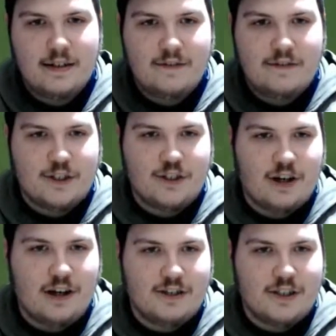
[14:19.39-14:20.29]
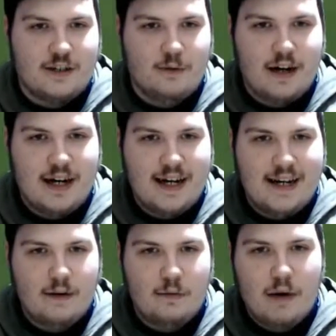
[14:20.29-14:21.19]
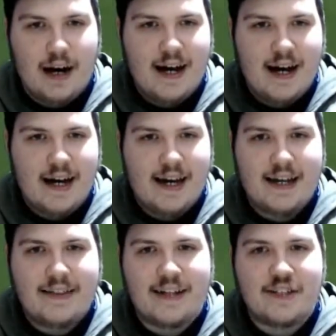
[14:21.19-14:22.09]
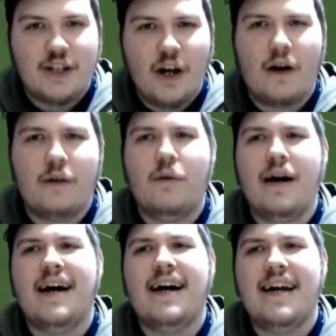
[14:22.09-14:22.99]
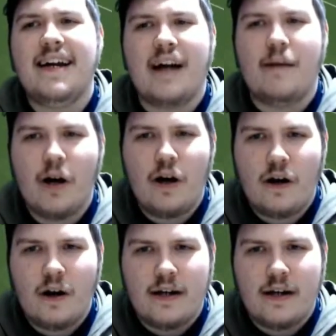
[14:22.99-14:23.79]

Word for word: the Straton away, away, that's not away, come on.